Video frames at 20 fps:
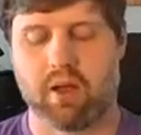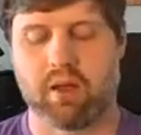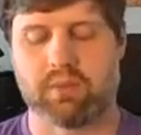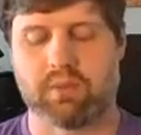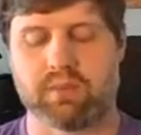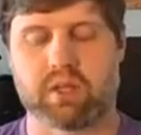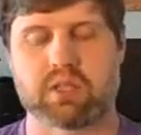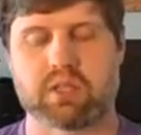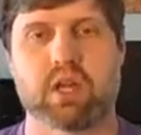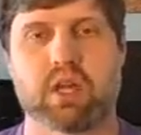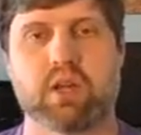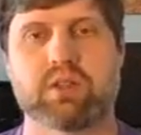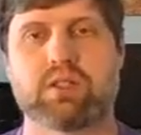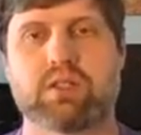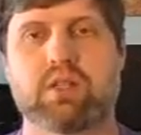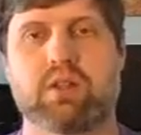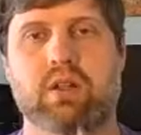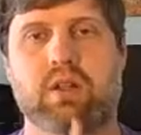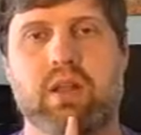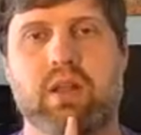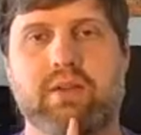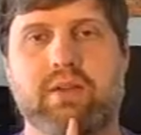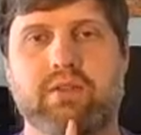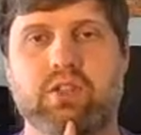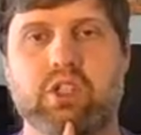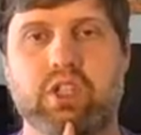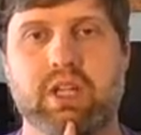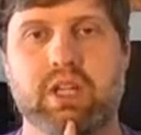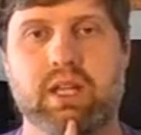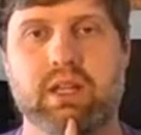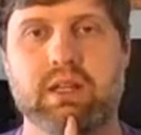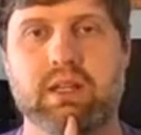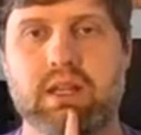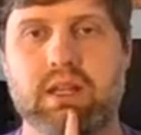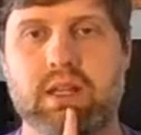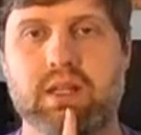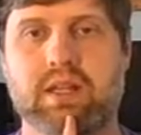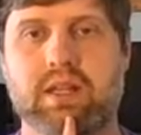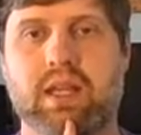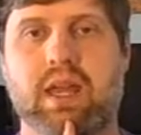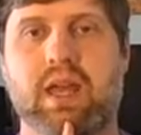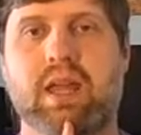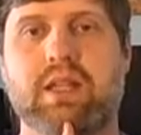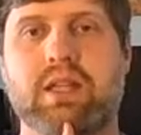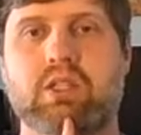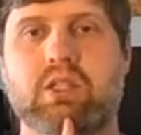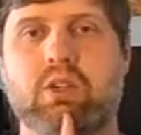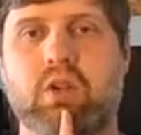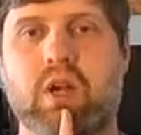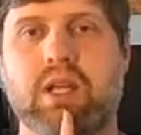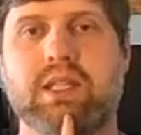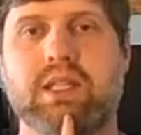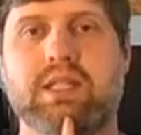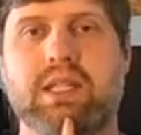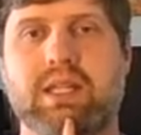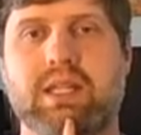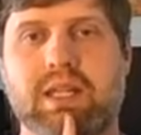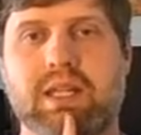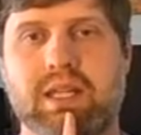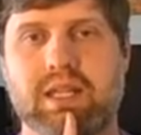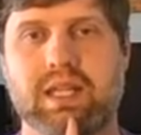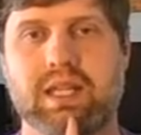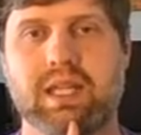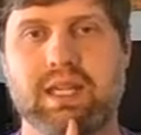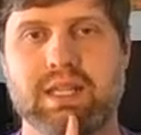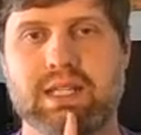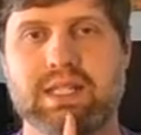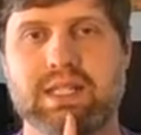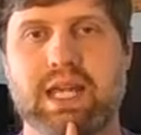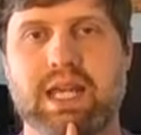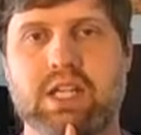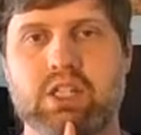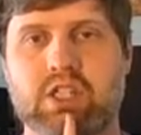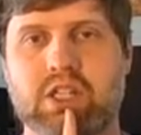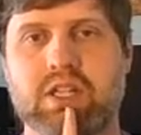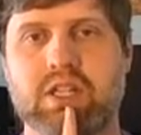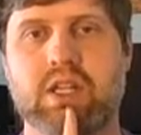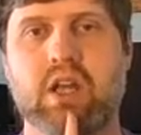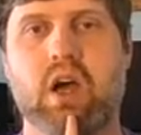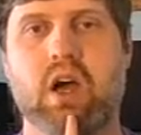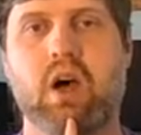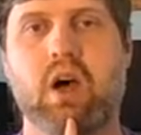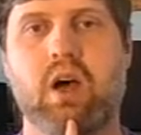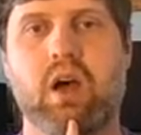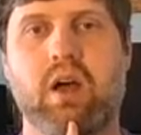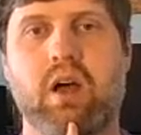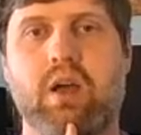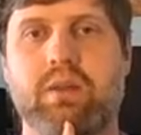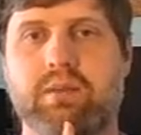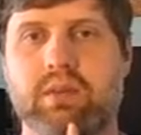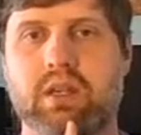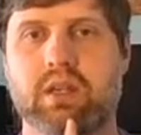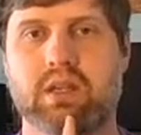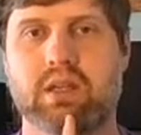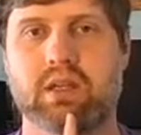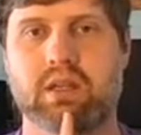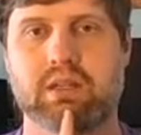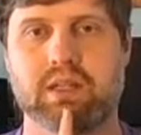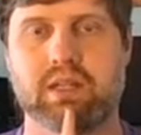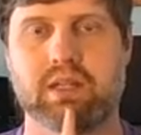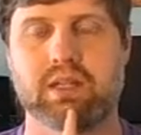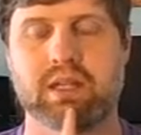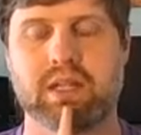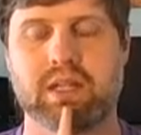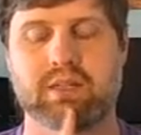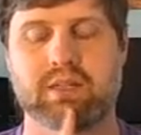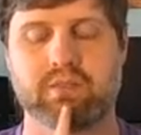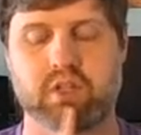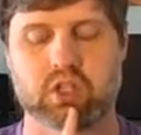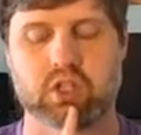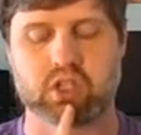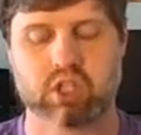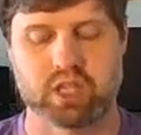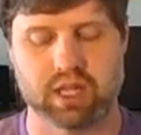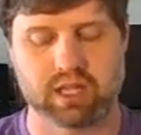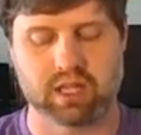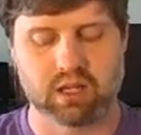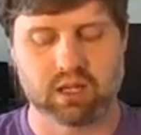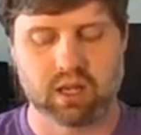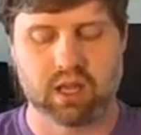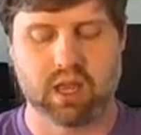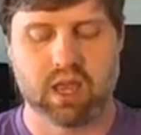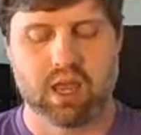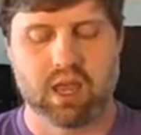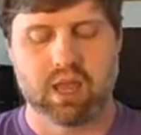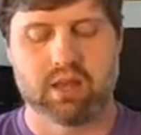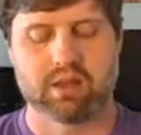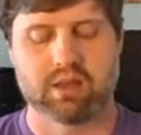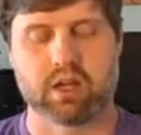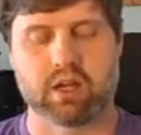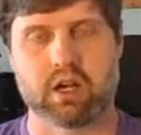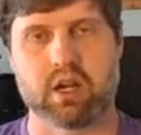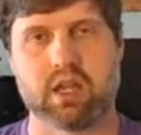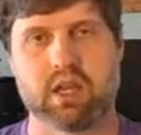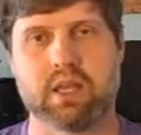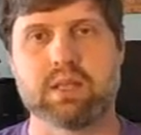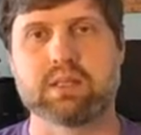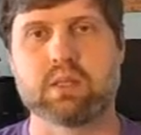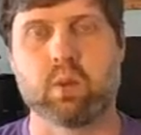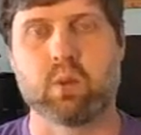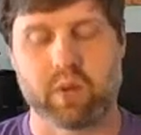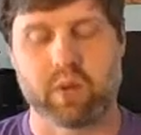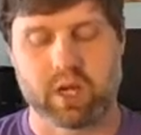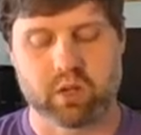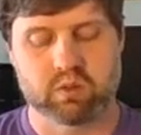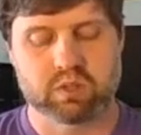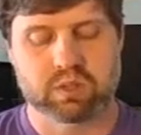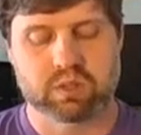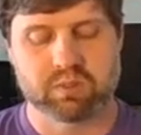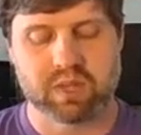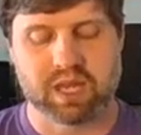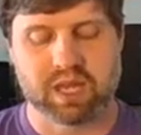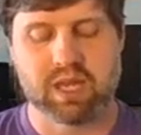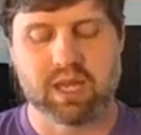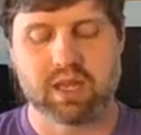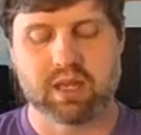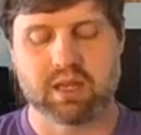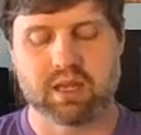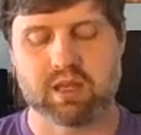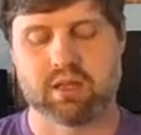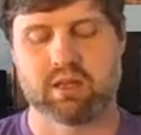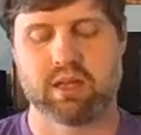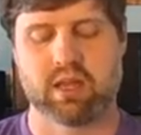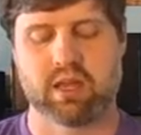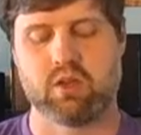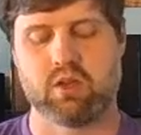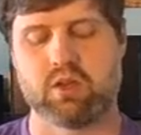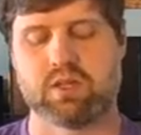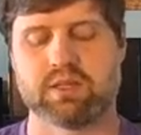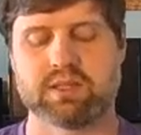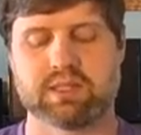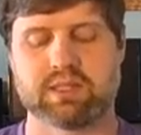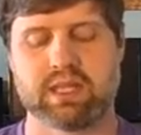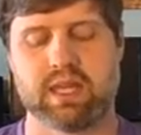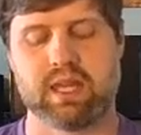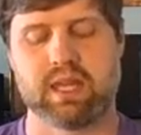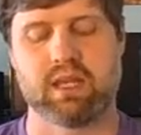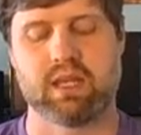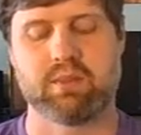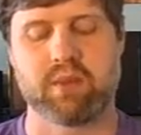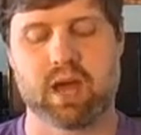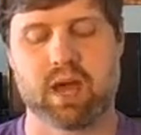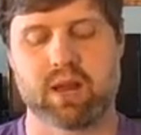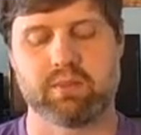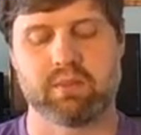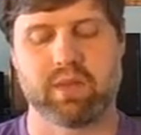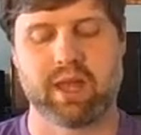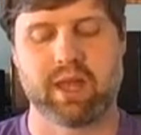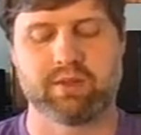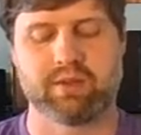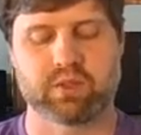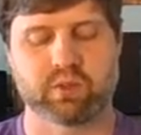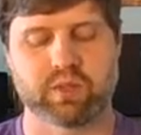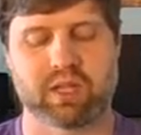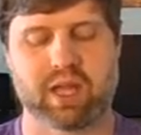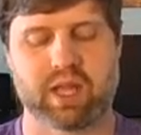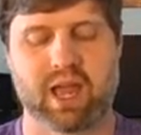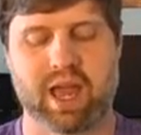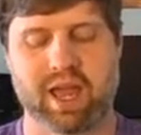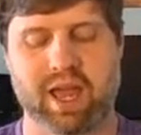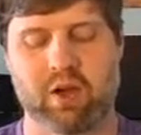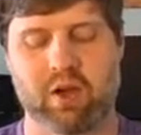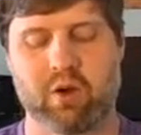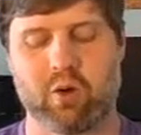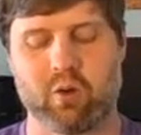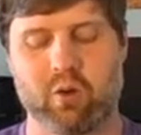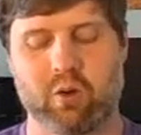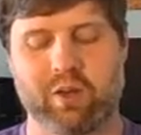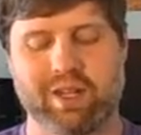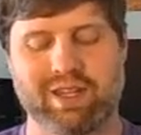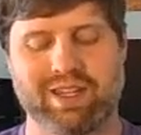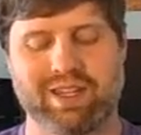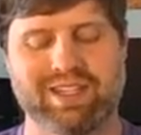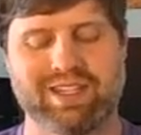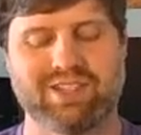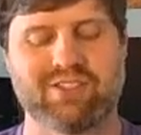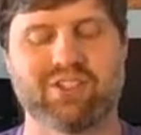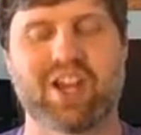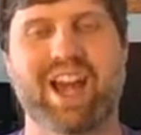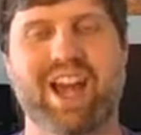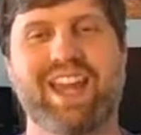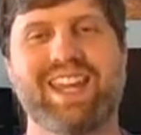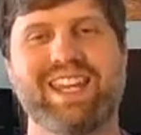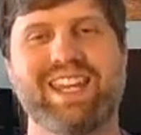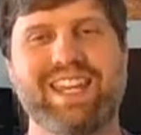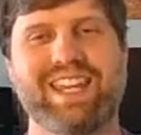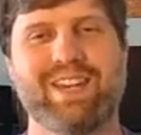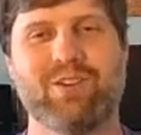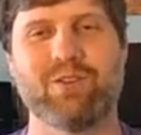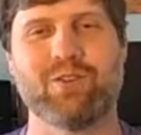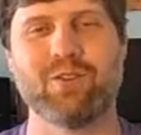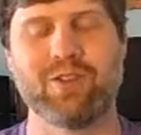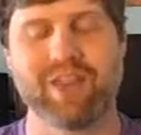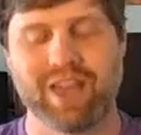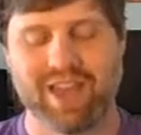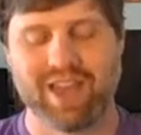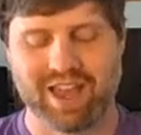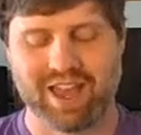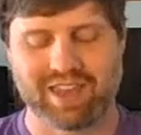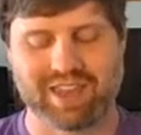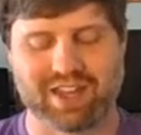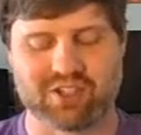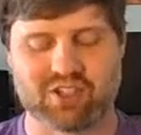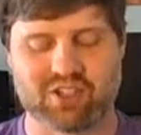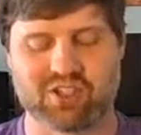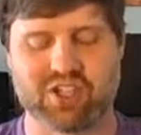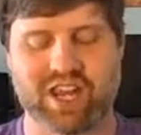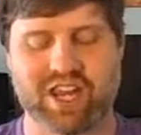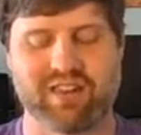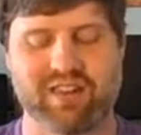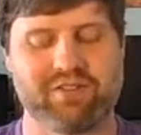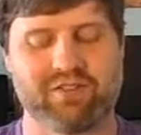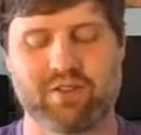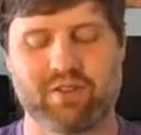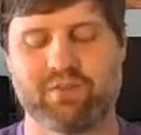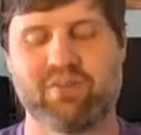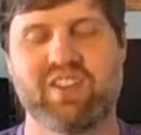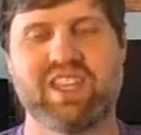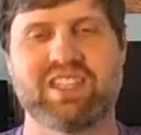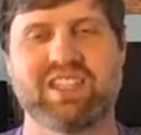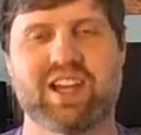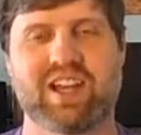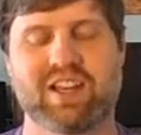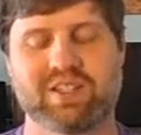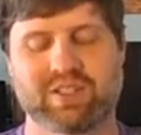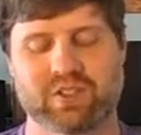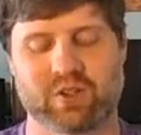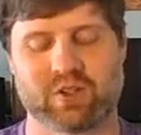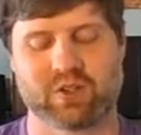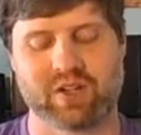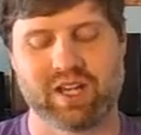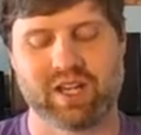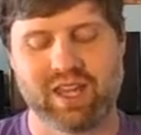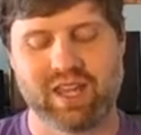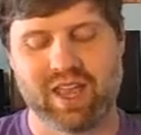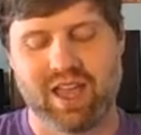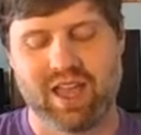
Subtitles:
There's also the cleft chin that creates an indentation on the end of your chin. There is the widow's peak that you can see in the bottom left with a guy holding the giant needle. That's Jake from Vsauce 3.